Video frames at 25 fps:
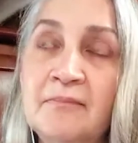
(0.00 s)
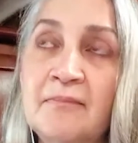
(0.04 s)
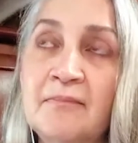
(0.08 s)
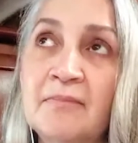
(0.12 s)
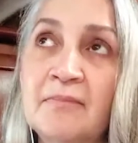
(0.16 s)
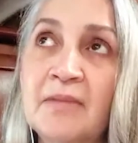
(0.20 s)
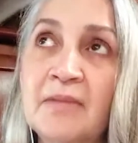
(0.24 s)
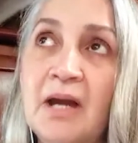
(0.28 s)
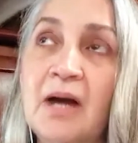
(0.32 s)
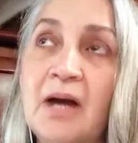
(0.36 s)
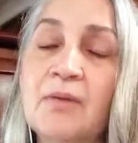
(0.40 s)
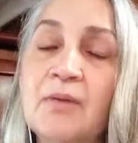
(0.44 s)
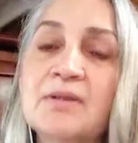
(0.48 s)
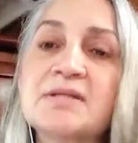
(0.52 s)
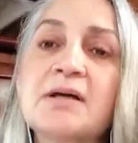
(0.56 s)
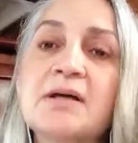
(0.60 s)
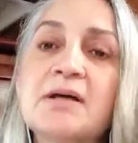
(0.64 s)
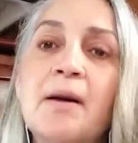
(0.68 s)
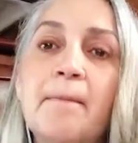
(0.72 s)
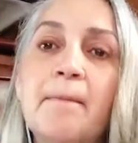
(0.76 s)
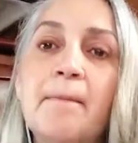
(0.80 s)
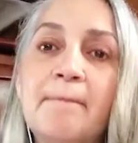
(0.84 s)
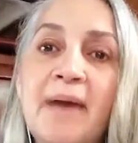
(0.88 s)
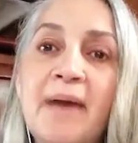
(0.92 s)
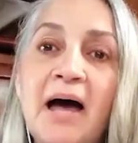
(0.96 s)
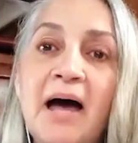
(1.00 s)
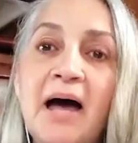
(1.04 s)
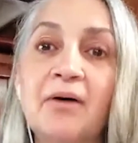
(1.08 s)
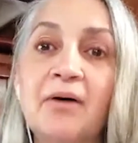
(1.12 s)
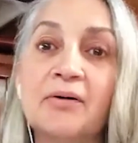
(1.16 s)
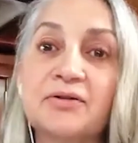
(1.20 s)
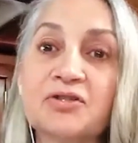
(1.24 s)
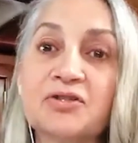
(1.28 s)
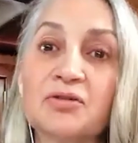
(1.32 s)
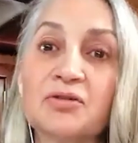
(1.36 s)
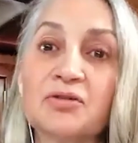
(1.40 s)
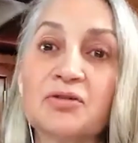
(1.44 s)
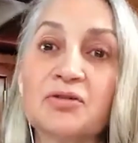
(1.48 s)
I was compelled
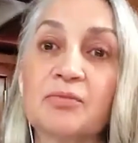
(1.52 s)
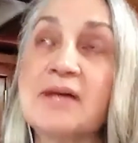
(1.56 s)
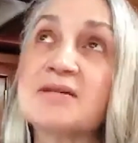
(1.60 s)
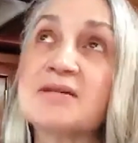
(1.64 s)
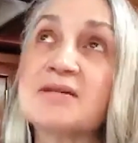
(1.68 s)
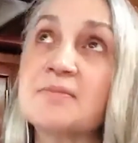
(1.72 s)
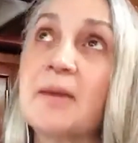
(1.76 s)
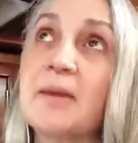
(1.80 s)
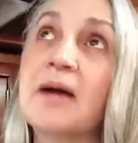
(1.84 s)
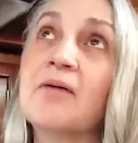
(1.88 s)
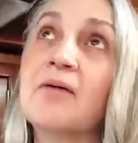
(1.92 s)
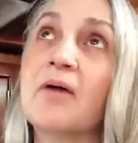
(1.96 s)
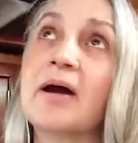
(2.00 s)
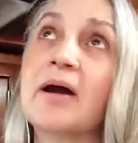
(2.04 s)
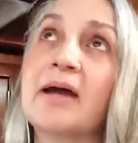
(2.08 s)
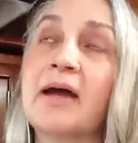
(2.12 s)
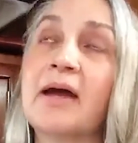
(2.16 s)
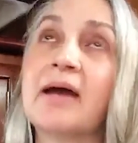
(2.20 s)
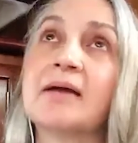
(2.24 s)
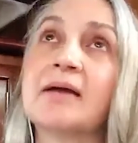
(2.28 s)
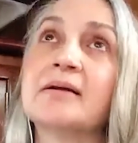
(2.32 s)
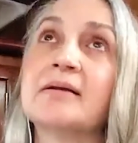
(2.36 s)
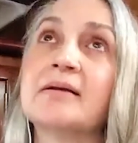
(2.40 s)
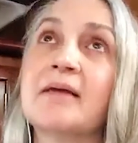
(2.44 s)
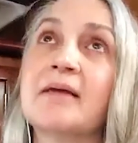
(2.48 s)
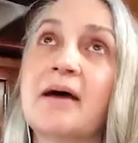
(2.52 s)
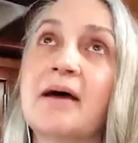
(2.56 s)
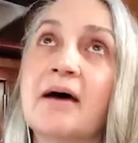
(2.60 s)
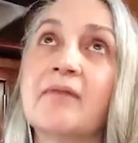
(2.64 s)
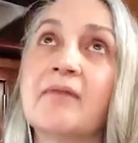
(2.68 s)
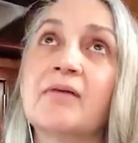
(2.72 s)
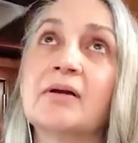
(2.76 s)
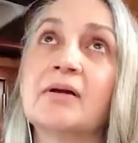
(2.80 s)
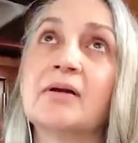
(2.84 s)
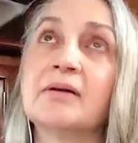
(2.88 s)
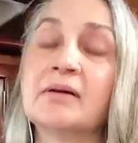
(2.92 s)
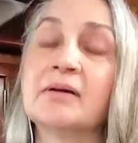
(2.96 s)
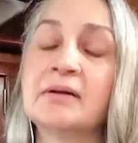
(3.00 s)
to raise my right hand to the
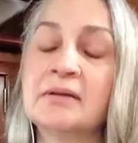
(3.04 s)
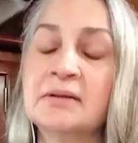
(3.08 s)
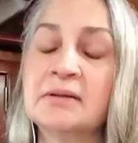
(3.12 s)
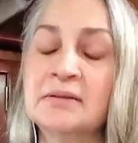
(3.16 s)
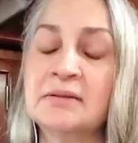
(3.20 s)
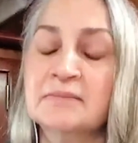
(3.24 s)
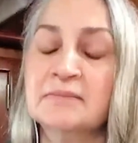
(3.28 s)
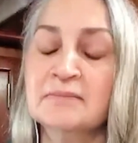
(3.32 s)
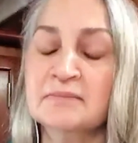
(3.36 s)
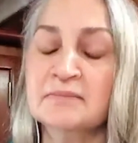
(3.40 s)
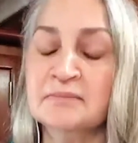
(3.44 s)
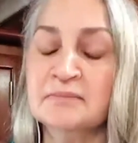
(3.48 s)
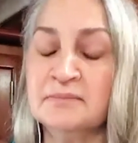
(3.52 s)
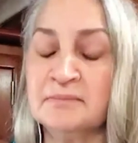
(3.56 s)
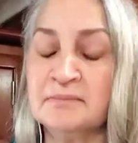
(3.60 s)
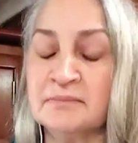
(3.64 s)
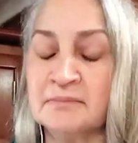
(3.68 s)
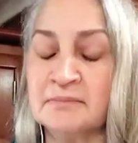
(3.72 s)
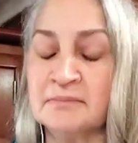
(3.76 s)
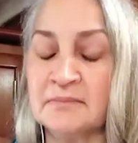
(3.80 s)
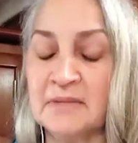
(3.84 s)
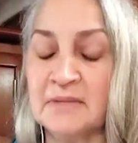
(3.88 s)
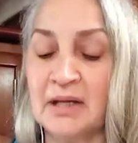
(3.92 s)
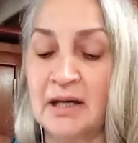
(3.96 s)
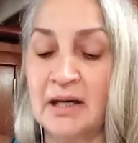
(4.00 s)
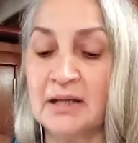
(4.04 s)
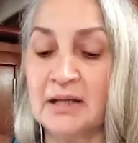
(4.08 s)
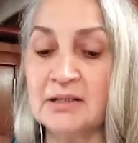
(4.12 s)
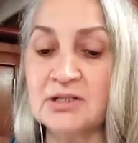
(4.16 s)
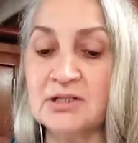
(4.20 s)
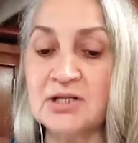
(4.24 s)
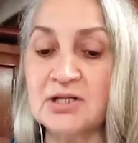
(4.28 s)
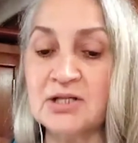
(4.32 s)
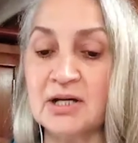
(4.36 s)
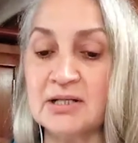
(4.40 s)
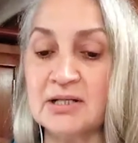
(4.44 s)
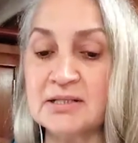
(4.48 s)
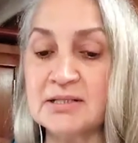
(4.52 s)
heaven and
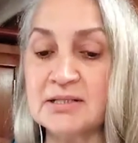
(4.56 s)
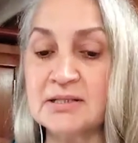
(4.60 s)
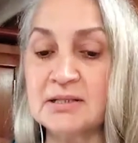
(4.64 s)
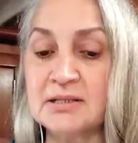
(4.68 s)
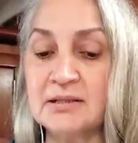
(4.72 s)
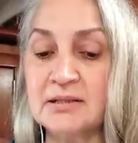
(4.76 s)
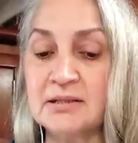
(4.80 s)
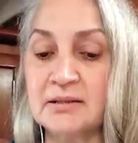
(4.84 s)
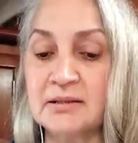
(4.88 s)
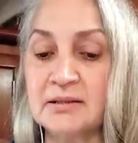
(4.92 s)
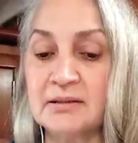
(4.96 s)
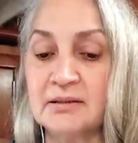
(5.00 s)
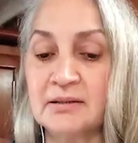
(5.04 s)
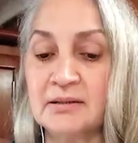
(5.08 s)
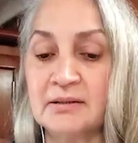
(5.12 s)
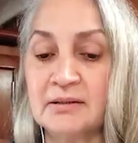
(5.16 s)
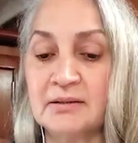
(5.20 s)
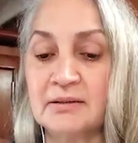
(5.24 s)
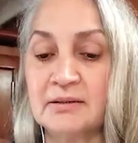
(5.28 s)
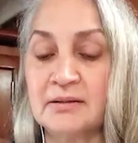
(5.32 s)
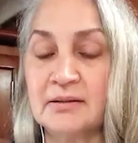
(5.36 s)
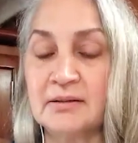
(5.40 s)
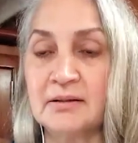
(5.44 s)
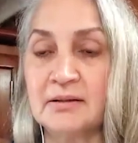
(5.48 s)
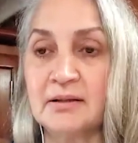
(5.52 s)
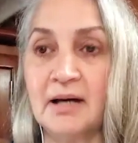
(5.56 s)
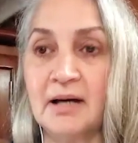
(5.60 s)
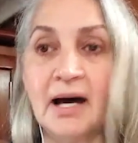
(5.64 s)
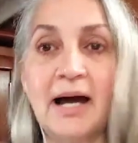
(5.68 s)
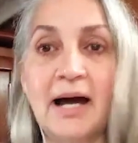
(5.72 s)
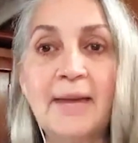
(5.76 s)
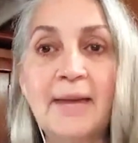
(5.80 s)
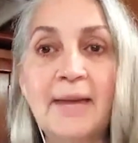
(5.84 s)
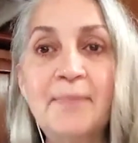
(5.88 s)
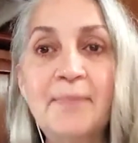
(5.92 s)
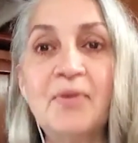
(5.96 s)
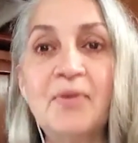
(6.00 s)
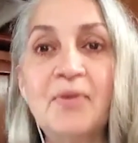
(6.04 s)

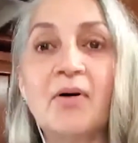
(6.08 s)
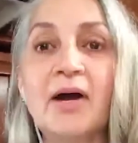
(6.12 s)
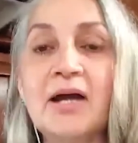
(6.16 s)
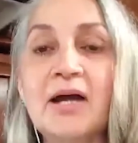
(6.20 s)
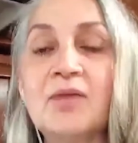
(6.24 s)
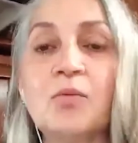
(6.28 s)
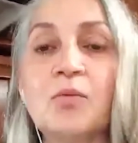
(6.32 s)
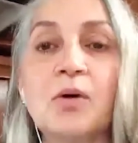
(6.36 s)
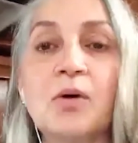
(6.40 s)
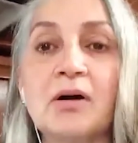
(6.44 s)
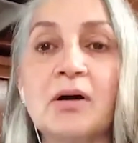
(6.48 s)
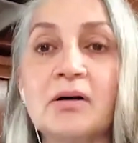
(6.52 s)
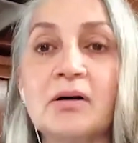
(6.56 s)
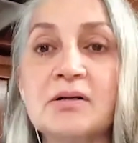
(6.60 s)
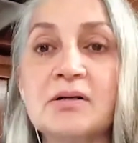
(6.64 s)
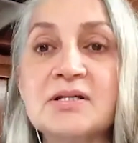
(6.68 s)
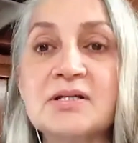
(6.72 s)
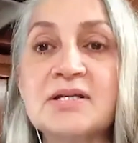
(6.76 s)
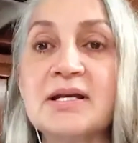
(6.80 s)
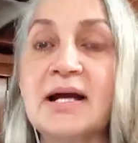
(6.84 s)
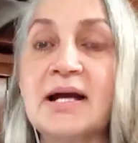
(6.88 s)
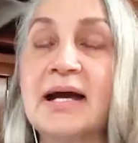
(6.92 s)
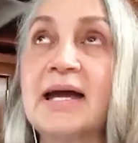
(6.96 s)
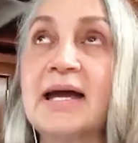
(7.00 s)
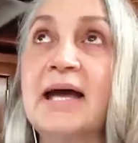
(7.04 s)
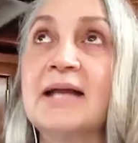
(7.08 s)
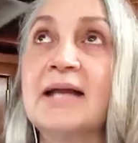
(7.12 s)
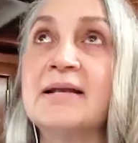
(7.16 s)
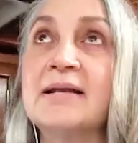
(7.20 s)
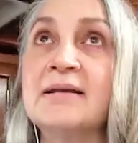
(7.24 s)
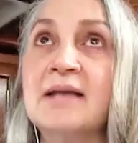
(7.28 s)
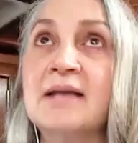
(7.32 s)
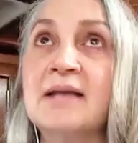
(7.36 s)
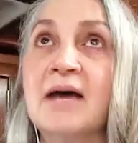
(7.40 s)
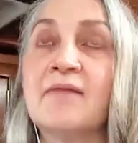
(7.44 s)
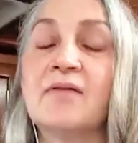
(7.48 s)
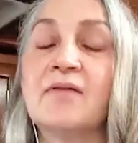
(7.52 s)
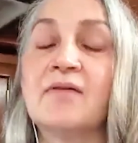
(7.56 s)
I prayed words that I had
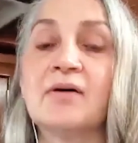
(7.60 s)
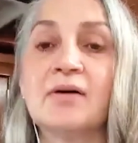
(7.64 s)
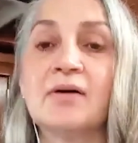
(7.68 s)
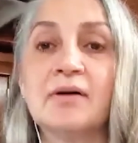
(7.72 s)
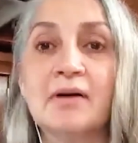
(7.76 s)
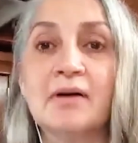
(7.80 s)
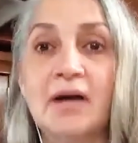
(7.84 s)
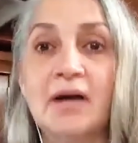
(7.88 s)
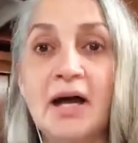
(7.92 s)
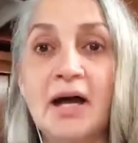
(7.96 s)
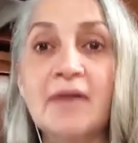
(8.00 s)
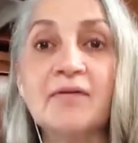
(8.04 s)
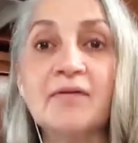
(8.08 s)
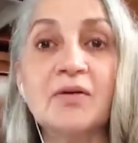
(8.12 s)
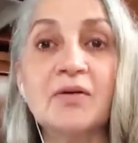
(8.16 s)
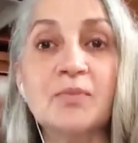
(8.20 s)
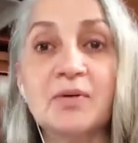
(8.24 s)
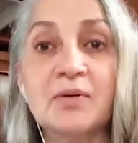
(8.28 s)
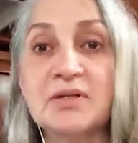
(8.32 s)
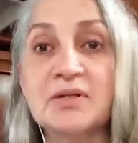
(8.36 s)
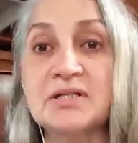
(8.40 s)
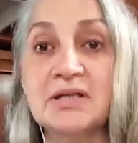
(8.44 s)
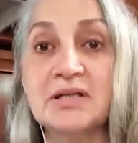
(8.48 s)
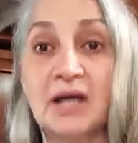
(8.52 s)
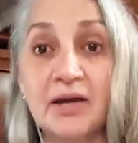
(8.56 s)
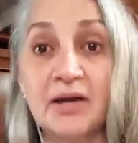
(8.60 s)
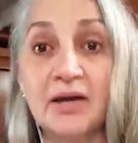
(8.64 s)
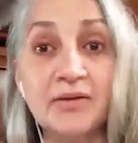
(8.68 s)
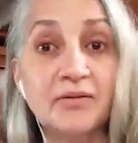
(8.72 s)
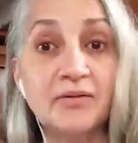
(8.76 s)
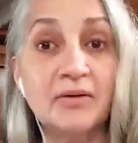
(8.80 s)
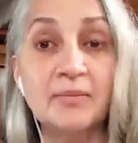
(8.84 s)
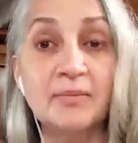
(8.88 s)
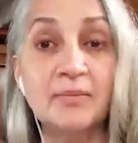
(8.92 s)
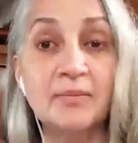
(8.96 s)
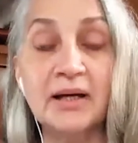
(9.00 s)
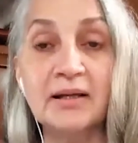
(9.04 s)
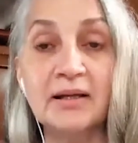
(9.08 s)
never, ever put together
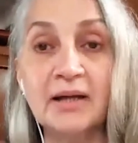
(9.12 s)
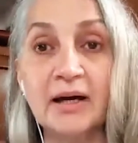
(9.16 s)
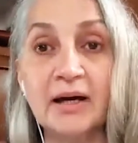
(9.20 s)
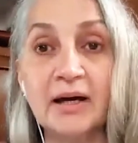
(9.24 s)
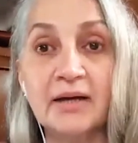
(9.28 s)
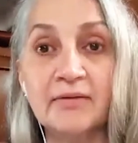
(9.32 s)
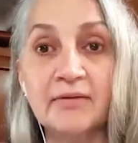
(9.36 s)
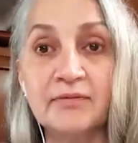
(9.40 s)
in my life.